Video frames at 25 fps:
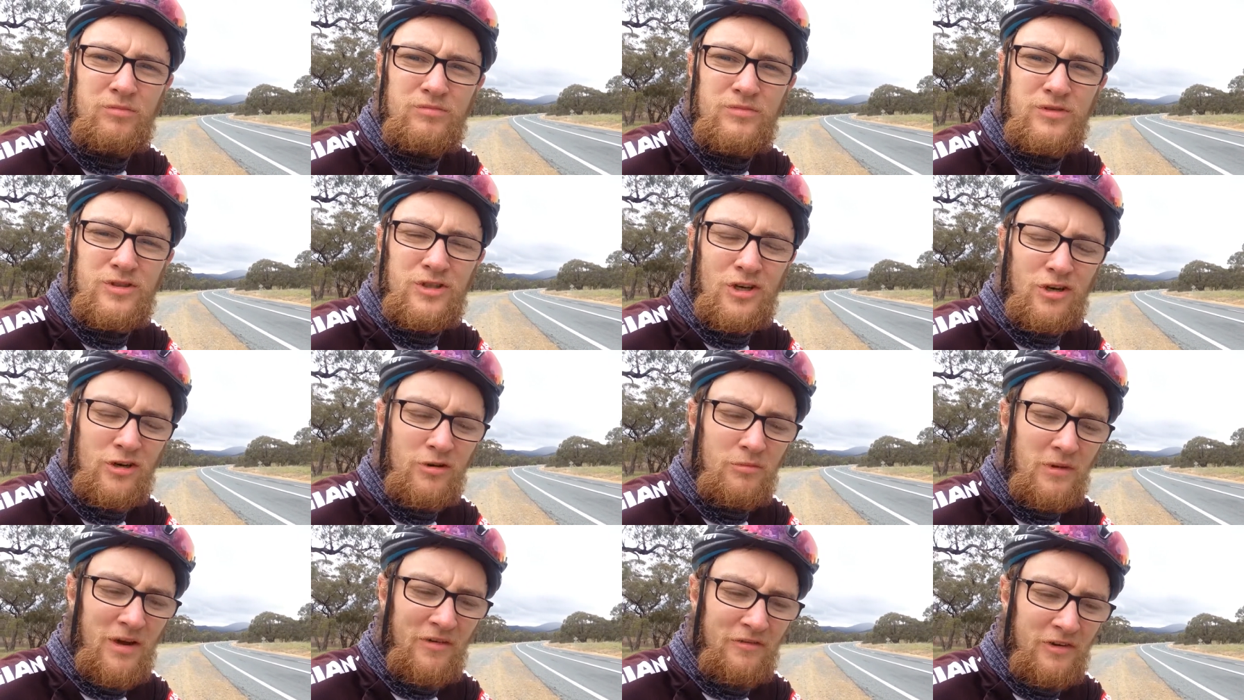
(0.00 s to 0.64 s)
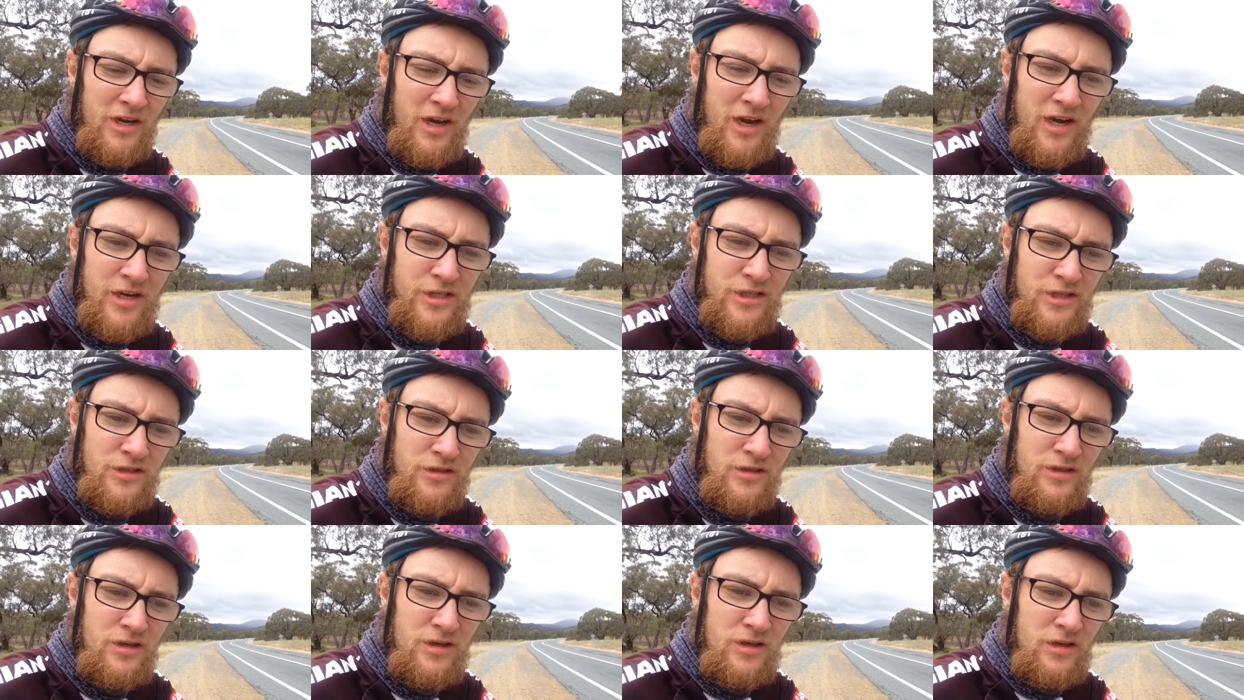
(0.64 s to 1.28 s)

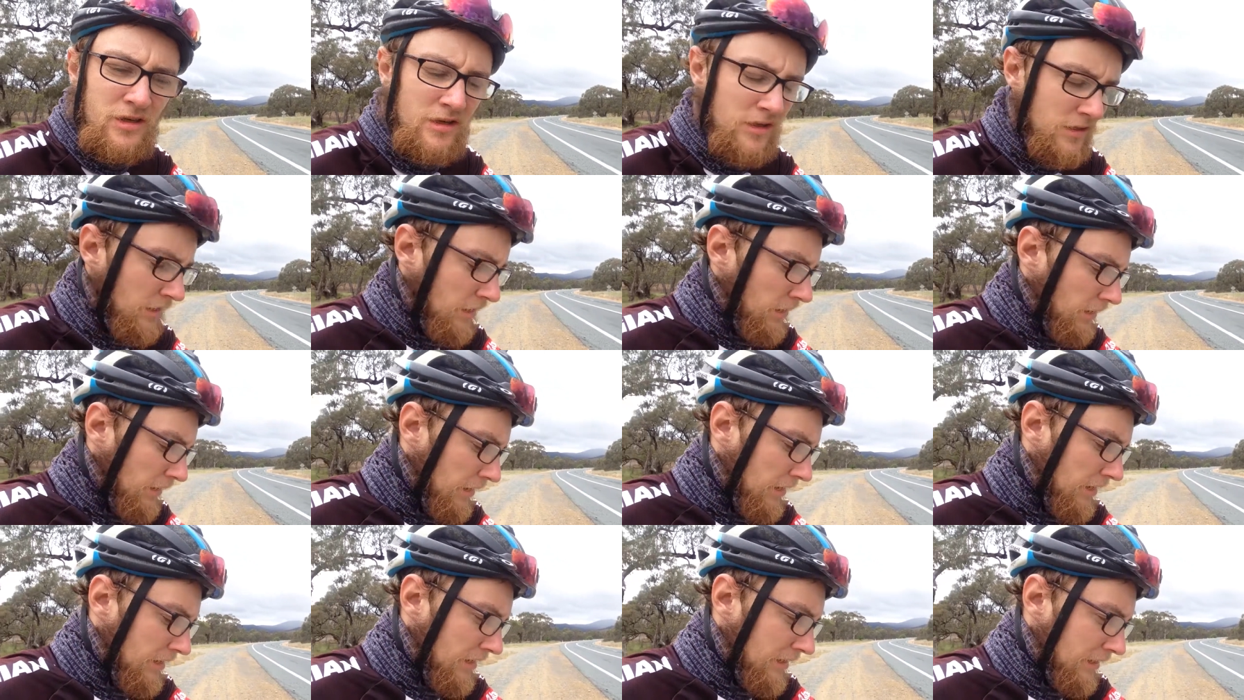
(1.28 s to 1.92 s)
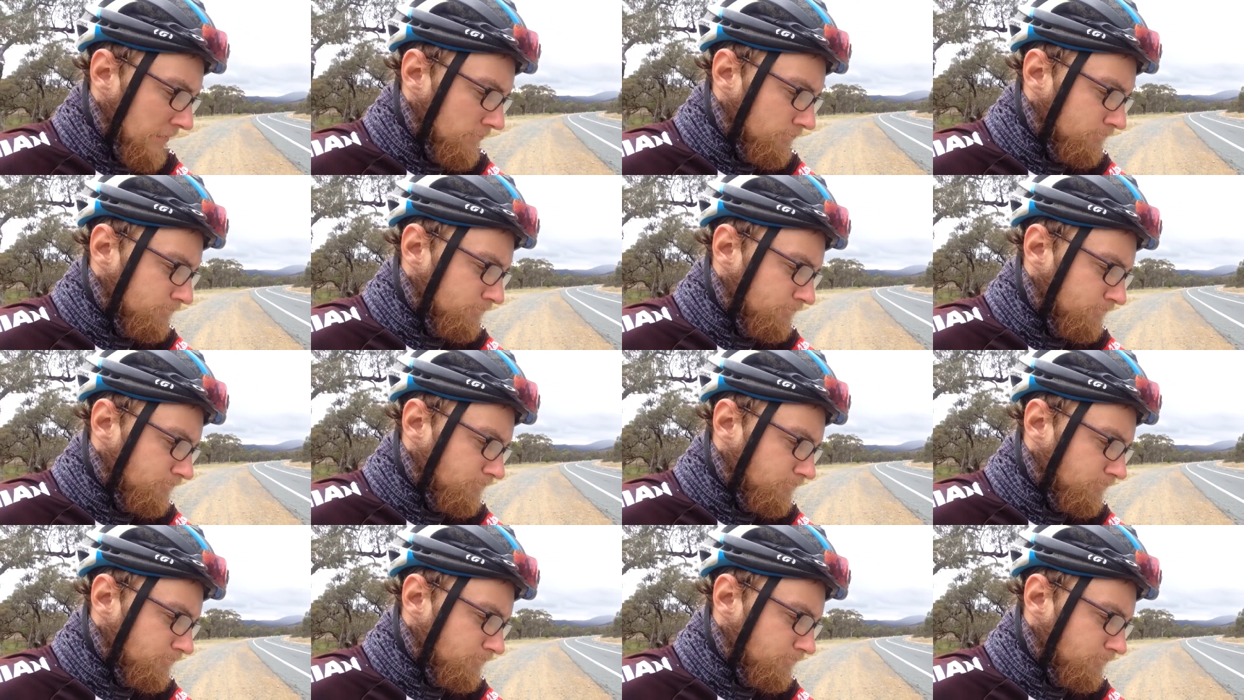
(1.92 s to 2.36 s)
circumnavigation. Um,